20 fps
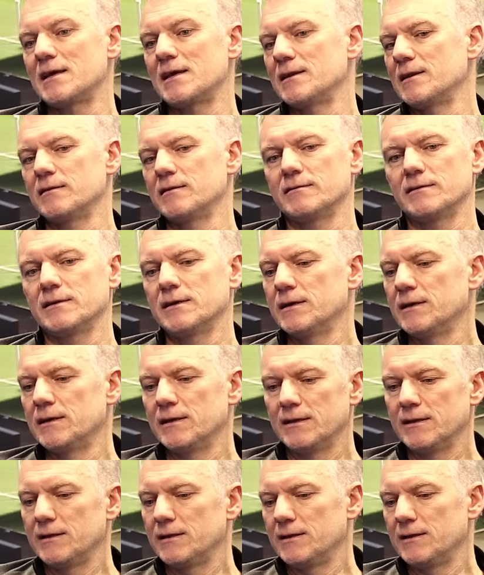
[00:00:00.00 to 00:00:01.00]
And
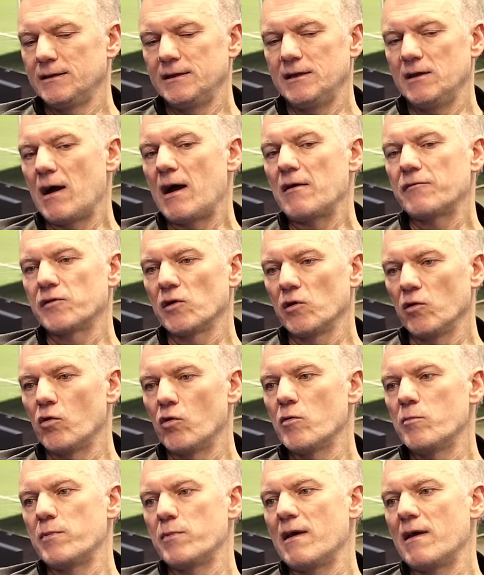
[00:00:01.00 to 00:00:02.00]
you have to look
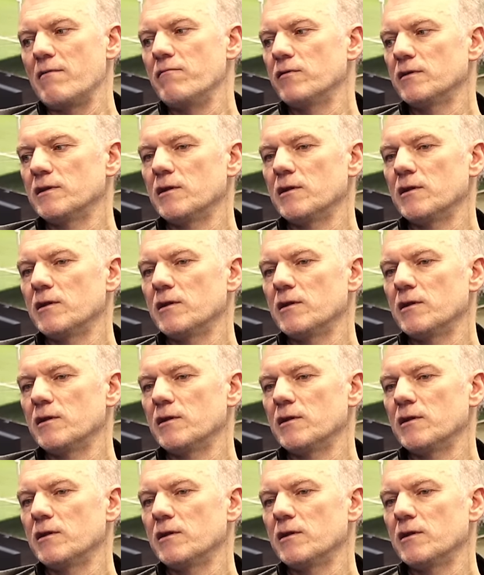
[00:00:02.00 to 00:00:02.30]
at Brentford.